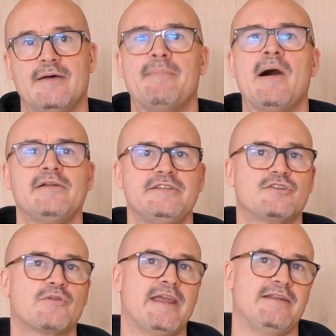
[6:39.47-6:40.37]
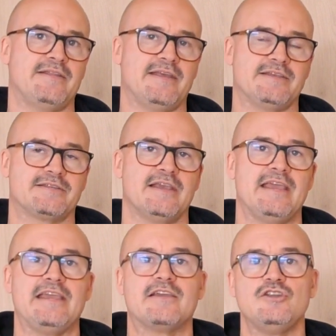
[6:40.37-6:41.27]
Bard is great at this.
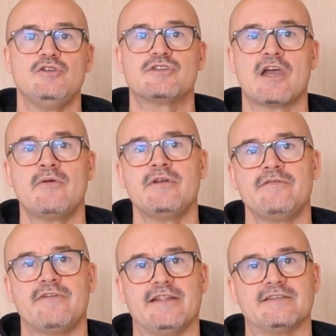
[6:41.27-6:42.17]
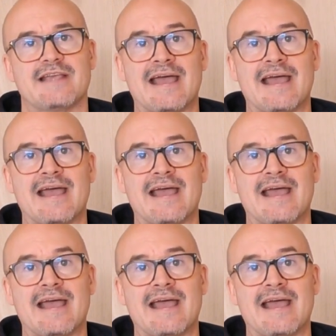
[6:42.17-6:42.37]
It can use current events